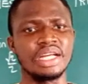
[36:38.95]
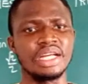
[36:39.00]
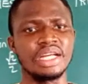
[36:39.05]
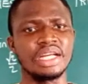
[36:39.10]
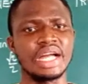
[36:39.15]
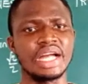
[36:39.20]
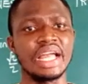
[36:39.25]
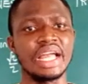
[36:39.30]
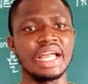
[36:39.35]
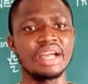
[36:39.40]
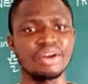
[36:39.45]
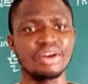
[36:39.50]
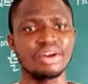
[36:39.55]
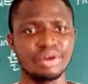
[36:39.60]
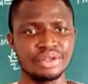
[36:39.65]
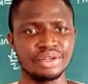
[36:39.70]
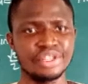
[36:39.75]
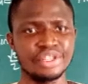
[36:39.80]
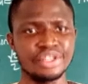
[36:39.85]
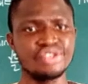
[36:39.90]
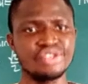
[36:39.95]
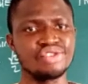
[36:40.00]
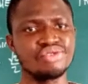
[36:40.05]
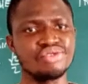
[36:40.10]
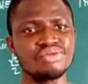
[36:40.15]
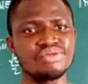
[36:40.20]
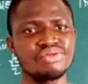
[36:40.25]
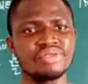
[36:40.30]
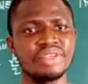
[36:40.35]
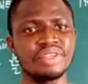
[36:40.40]
I encourage you,
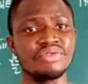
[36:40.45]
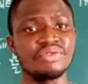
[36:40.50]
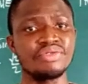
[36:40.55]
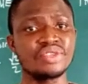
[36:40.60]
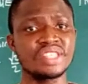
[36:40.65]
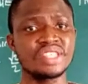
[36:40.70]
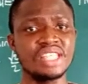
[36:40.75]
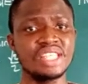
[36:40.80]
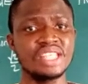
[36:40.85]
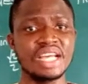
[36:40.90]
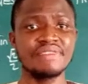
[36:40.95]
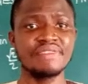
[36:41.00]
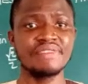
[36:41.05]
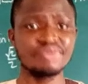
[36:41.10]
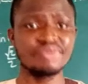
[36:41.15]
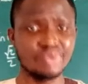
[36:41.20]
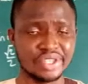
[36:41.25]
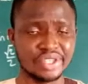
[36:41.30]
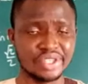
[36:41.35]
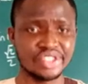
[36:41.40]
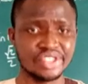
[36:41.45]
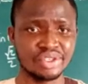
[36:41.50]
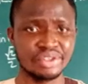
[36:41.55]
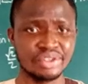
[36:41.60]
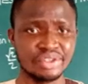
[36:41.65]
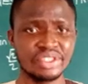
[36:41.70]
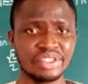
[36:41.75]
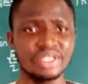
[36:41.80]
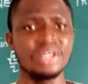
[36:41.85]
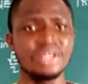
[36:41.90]
if you still have
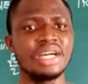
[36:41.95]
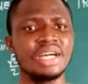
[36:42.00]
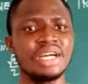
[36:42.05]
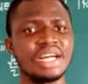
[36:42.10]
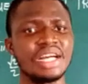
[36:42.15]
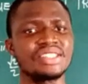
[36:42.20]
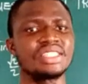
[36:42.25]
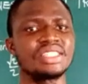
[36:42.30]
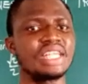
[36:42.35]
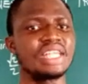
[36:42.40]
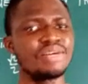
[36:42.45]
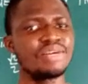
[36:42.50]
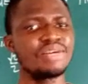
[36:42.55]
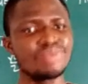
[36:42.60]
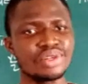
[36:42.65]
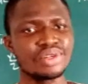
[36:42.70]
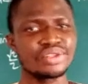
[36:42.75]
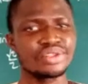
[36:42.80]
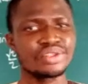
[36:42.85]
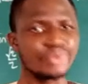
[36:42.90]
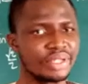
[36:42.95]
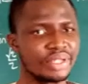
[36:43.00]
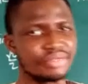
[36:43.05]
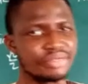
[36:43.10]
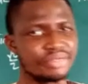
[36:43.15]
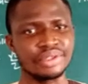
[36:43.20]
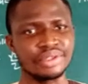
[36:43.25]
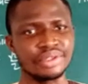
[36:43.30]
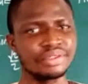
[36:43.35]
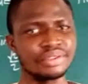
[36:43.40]
questions as regard what we have
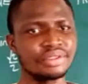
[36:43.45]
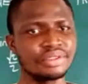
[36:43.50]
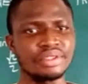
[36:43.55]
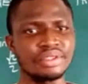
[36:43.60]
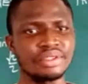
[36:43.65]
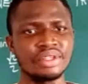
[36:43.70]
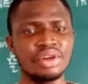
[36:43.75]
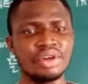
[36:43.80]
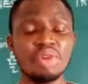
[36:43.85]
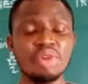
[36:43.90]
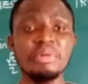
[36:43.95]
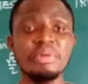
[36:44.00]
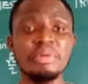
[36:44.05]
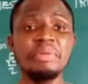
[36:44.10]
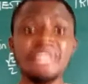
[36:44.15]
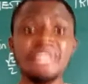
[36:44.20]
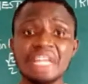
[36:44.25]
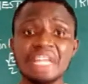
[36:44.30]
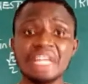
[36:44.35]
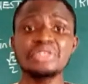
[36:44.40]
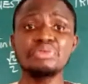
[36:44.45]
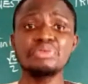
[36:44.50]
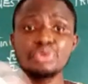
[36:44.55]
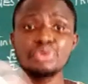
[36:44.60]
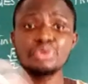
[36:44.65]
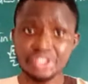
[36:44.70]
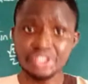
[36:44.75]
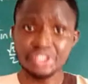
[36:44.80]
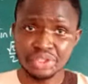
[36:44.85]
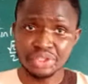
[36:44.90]
done, or maybe there are some
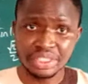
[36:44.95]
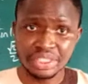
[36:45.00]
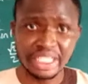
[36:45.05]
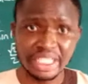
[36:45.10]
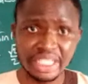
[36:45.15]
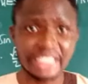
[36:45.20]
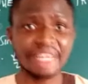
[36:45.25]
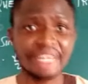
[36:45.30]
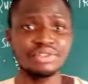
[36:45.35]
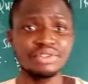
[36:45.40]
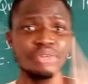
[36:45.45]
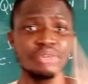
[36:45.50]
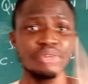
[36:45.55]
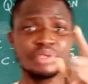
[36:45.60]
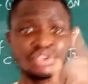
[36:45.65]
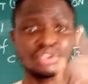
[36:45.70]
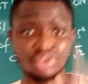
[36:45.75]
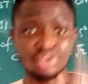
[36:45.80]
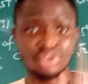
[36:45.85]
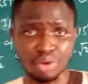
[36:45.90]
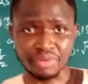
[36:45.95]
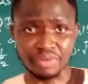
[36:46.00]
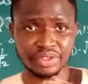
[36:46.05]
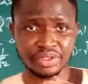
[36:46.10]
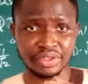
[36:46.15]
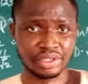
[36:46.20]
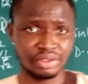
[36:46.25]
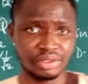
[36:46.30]
questions that have not been solved